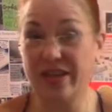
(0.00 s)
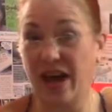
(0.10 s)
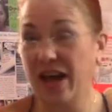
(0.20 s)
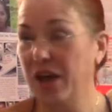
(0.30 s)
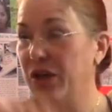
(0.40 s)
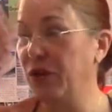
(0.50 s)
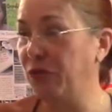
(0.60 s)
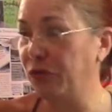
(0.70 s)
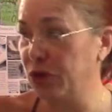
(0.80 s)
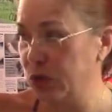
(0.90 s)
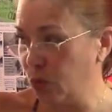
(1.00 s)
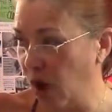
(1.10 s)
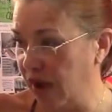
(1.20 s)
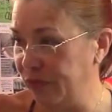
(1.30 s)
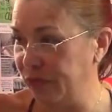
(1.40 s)
got the first
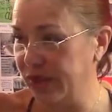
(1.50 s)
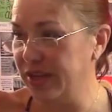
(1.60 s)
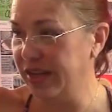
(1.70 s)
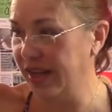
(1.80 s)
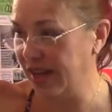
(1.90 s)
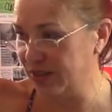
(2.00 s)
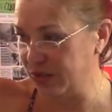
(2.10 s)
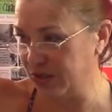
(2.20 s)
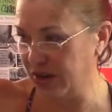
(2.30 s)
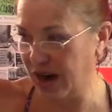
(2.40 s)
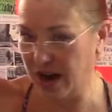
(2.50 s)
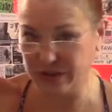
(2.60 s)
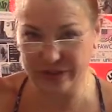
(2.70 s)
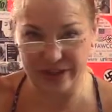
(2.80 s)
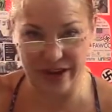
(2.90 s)
wife has her
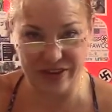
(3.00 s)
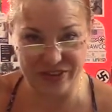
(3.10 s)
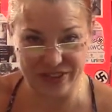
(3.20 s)
house there. The